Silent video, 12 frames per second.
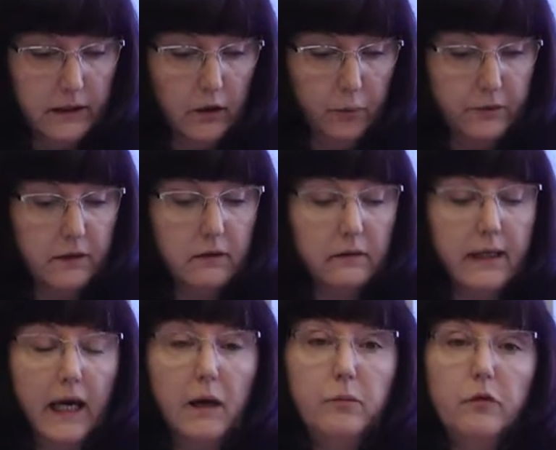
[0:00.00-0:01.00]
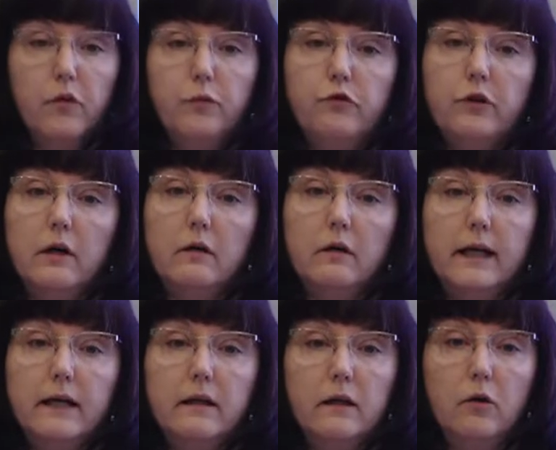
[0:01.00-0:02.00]
optical cables which are
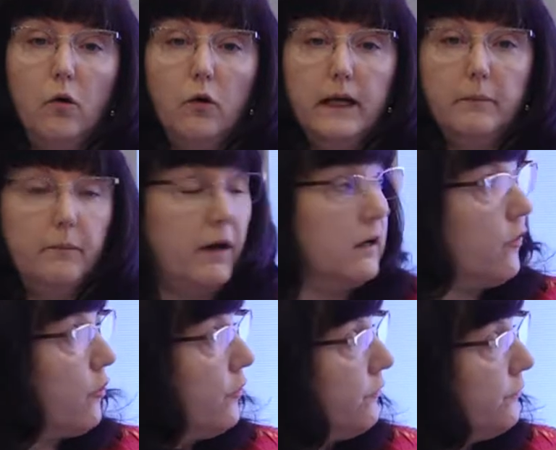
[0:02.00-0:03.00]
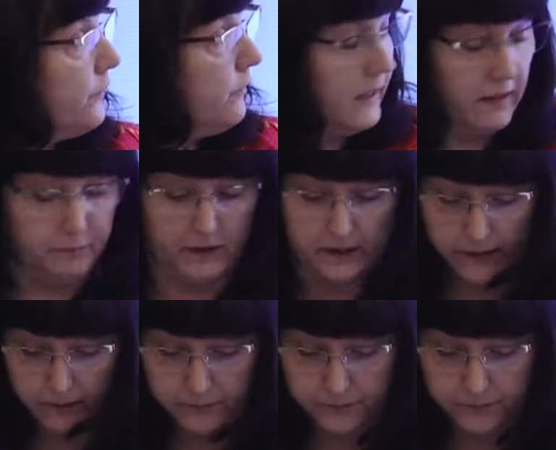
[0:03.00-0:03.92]
connecting all parts of Ventspils.